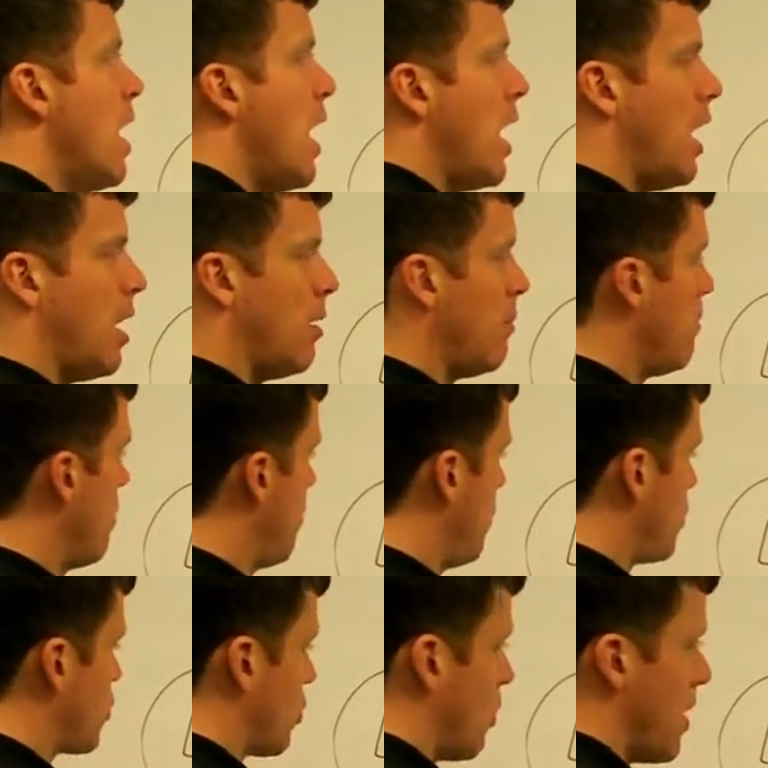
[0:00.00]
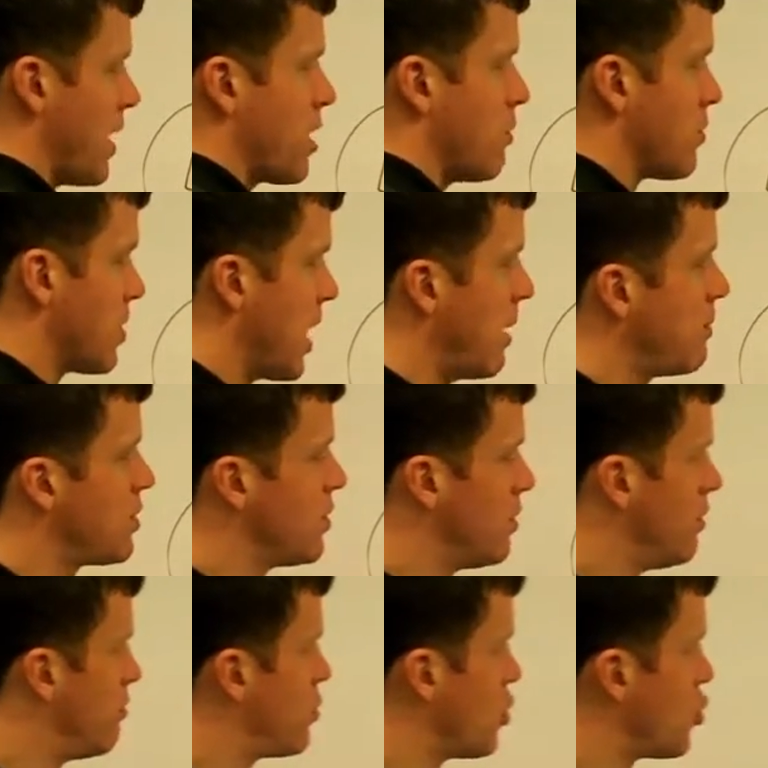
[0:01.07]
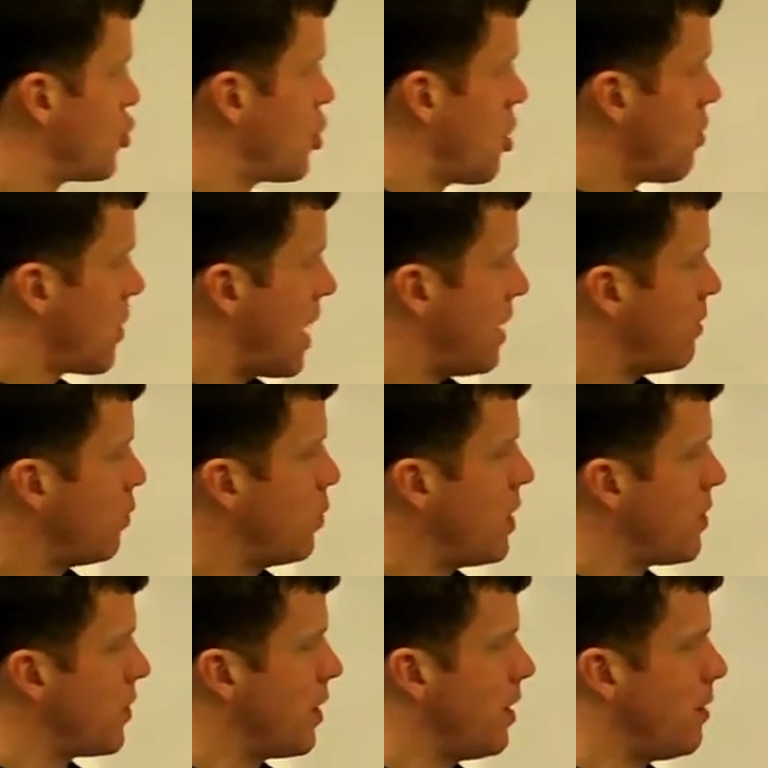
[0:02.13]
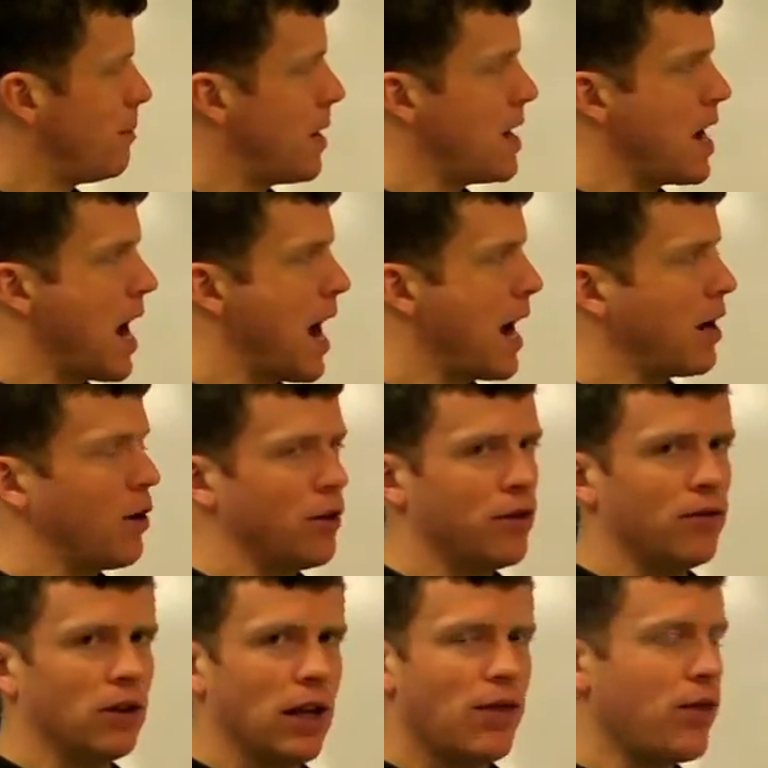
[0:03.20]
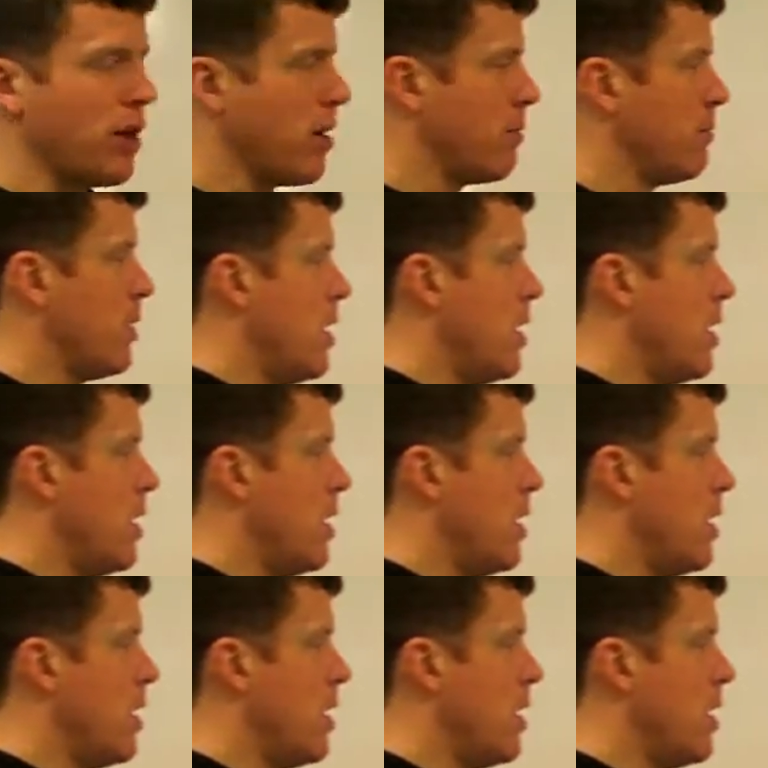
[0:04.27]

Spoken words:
when it comes time to show that with an ion of lithium,